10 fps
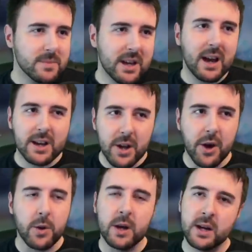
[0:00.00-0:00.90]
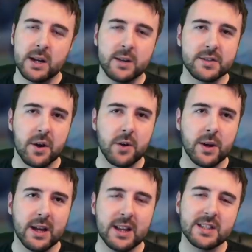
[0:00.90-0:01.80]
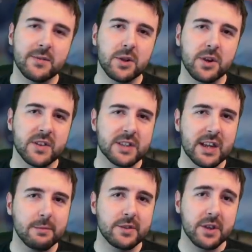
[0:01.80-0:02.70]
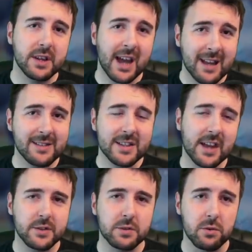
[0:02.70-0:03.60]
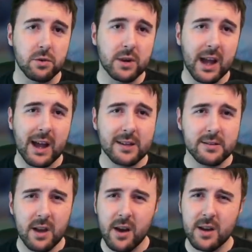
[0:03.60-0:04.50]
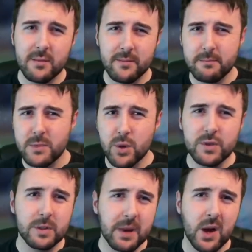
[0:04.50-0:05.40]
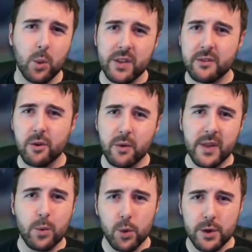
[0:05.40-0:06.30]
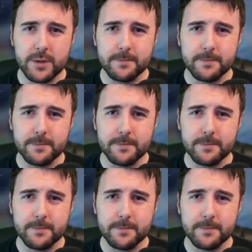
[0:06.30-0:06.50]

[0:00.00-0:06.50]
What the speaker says: I don't know. So let's have a look at the teams that can take Skrorg and kind of muse about whether or not they would.